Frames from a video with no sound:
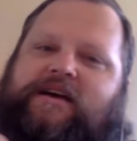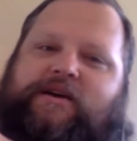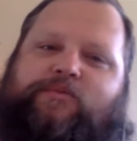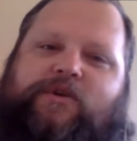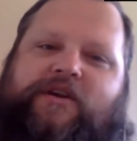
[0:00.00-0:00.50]

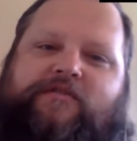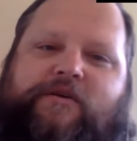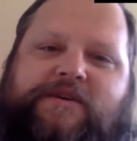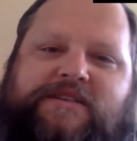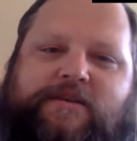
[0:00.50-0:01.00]
and one of
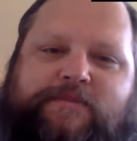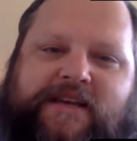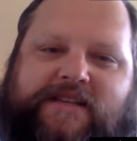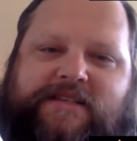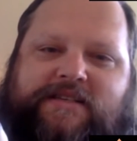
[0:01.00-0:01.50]
them is a
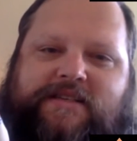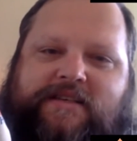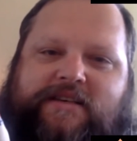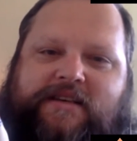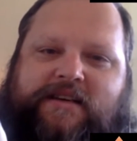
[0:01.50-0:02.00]
piece
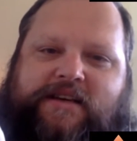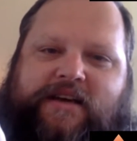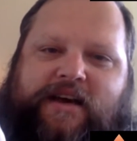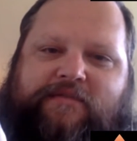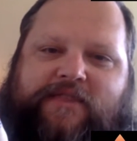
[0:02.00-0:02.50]

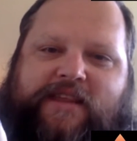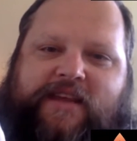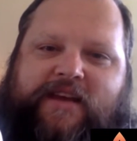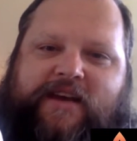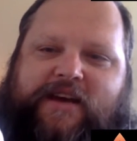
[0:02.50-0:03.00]
of
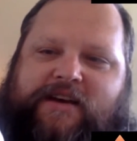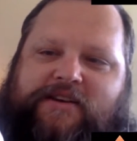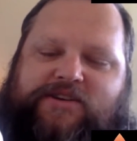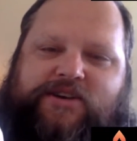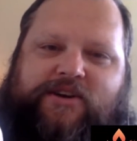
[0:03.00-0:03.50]
the uh,
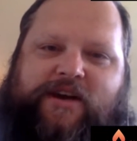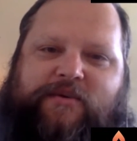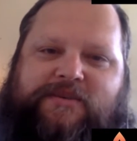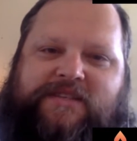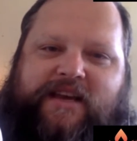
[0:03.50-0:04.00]
shirt I
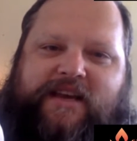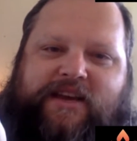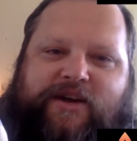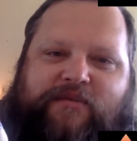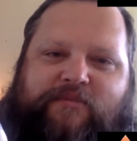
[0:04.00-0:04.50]
was taken
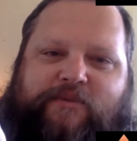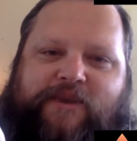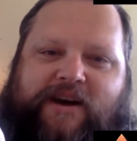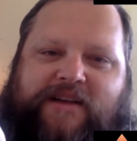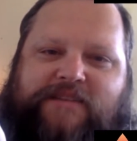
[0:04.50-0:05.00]
home from the
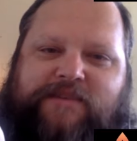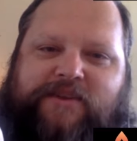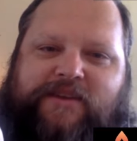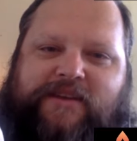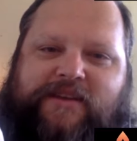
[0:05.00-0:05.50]

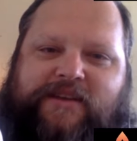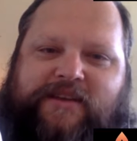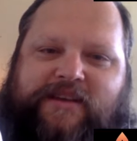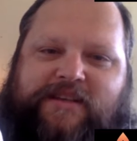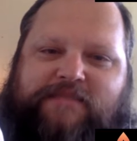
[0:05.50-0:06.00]
hospital in
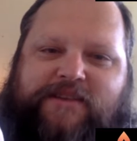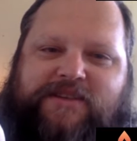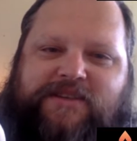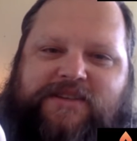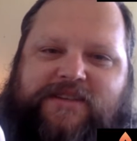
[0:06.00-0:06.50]
a
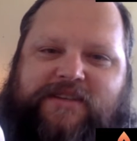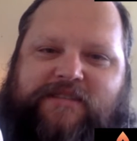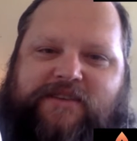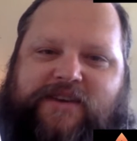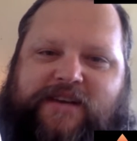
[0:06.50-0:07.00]
special
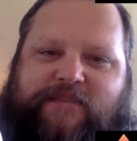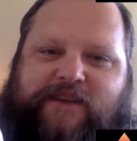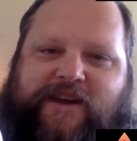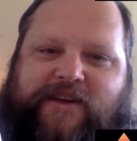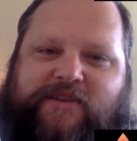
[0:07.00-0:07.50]
delivery at
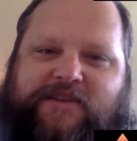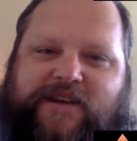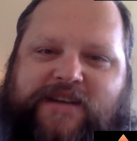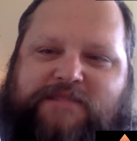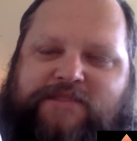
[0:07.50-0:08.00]
Brackenridge
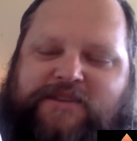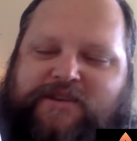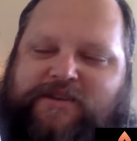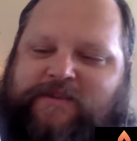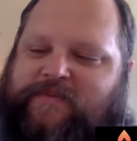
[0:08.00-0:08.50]

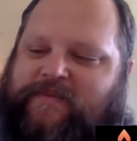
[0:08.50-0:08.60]
Hospital.